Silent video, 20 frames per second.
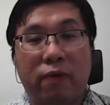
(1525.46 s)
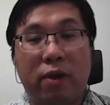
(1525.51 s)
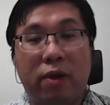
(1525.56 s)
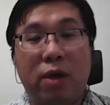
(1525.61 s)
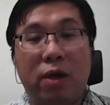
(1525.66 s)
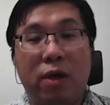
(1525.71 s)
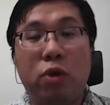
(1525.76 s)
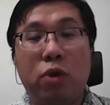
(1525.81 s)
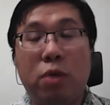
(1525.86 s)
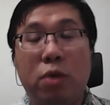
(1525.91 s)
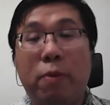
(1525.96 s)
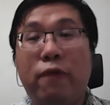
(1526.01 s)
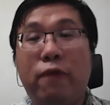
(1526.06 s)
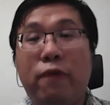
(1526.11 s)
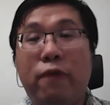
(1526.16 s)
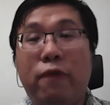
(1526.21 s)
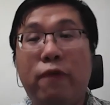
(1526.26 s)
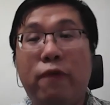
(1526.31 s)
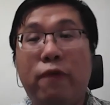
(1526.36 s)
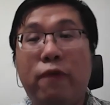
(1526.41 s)
equitable
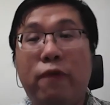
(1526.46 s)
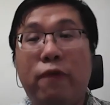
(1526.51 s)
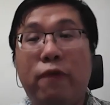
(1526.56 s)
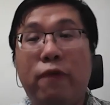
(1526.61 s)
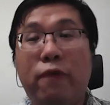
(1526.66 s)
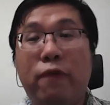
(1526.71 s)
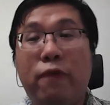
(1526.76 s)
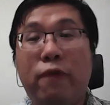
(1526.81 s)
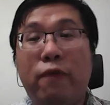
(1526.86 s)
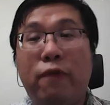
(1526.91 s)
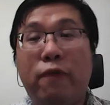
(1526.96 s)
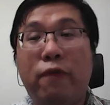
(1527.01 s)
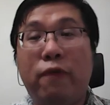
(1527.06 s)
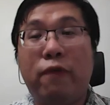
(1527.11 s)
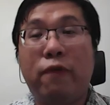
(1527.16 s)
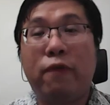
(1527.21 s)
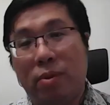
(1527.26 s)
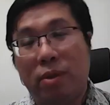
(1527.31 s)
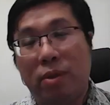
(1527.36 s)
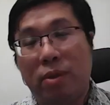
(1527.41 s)
financing issue
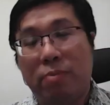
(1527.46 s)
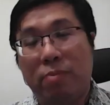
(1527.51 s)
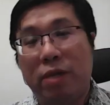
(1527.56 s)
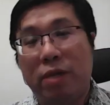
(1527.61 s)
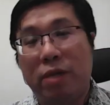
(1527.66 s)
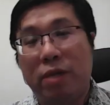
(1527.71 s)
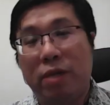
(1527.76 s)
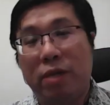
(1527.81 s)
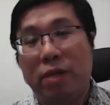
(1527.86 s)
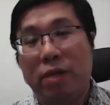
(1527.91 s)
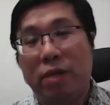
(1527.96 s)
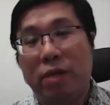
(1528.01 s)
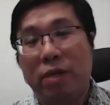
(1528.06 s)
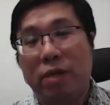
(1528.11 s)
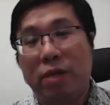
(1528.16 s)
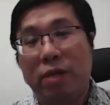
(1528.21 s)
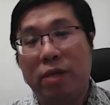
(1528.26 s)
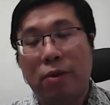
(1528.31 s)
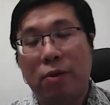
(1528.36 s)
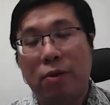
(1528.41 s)
in Malaysia,
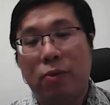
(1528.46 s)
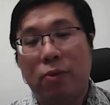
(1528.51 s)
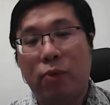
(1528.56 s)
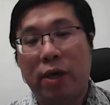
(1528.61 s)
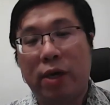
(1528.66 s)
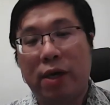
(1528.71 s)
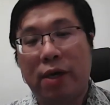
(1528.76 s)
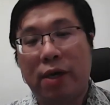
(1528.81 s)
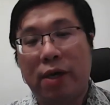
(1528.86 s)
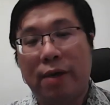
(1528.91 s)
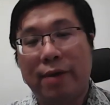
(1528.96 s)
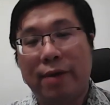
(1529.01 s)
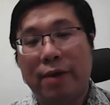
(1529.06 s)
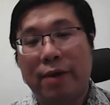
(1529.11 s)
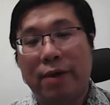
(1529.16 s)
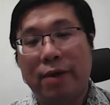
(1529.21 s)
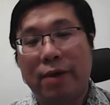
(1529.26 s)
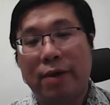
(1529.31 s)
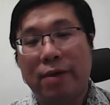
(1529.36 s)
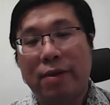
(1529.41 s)
where
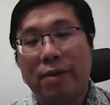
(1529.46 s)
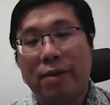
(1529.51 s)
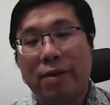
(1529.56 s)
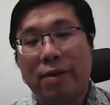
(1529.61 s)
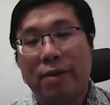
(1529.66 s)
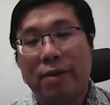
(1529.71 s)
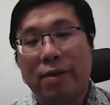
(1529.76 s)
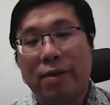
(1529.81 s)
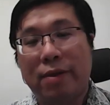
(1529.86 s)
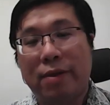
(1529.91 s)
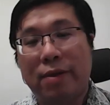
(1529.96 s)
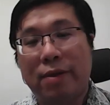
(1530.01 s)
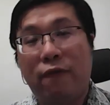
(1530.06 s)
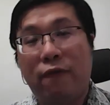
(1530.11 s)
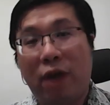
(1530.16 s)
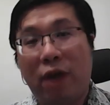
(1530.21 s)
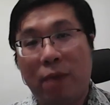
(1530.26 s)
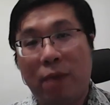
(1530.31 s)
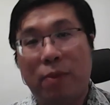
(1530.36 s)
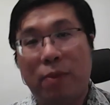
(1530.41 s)

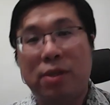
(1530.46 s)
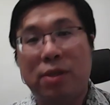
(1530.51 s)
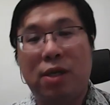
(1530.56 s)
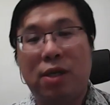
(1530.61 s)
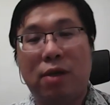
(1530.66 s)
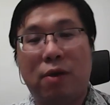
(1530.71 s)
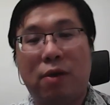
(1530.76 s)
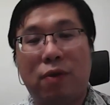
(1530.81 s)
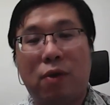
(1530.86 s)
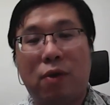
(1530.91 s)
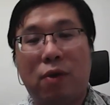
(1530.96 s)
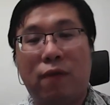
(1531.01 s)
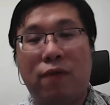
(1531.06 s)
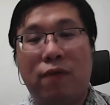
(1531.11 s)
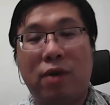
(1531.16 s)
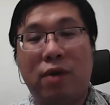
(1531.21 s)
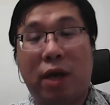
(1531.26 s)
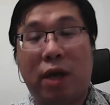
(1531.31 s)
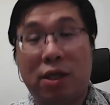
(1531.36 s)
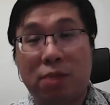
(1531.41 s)
35% of
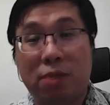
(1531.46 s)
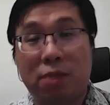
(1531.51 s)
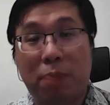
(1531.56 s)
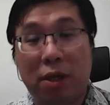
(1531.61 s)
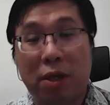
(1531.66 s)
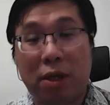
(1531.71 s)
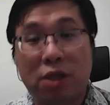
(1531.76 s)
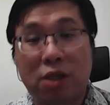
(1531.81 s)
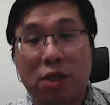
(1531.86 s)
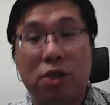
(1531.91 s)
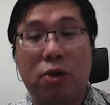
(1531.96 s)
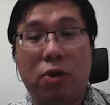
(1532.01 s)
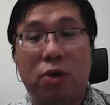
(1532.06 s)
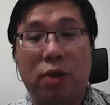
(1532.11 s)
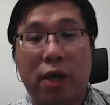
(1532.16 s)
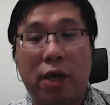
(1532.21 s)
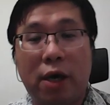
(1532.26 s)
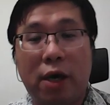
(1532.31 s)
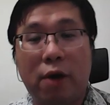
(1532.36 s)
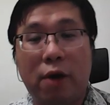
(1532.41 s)
total expenditure
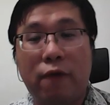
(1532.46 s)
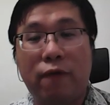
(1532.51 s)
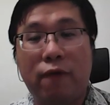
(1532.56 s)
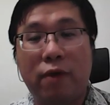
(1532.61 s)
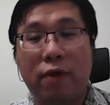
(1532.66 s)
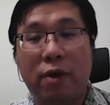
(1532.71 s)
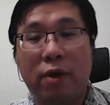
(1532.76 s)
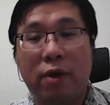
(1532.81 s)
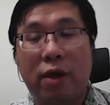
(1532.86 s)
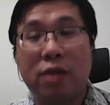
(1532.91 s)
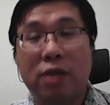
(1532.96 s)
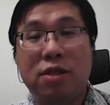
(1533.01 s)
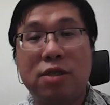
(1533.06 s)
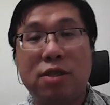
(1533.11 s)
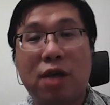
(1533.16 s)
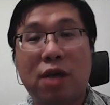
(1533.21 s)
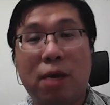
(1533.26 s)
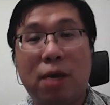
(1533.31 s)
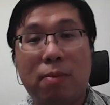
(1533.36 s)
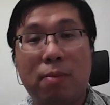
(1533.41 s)
on health actually
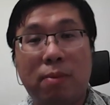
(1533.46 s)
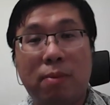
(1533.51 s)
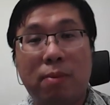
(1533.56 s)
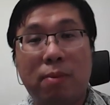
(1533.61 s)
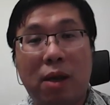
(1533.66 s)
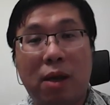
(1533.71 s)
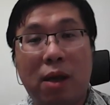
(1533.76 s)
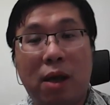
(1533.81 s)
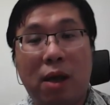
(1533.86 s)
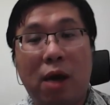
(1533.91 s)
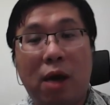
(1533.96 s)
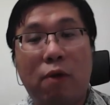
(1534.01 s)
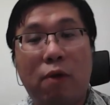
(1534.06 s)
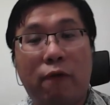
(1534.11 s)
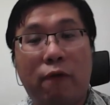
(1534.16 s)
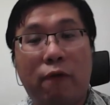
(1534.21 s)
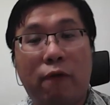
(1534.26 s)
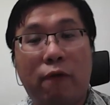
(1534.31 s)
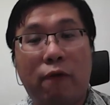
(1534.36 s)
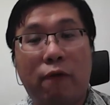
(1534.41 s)
come out
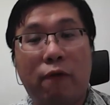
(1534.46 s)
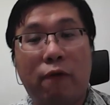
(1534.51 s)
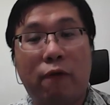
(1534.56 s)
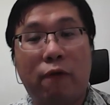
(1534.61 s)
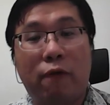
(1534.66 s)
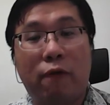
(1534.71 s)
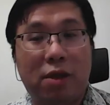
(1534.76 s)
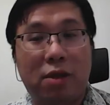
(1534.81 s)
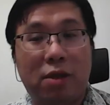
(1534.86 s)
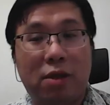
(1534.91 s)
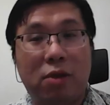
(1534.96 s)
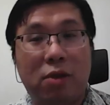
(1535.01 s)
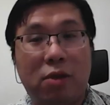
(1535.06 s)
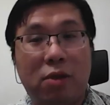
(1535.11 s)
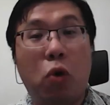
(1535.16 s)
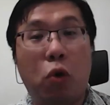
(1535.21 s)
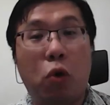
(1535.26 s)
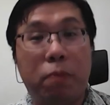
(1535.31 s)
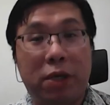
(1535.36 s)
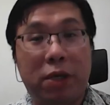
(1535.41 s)
of pocket,
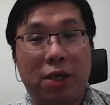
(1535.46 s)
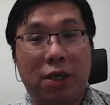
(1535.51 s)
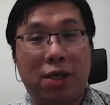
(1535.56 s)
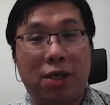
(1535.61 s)
OOP.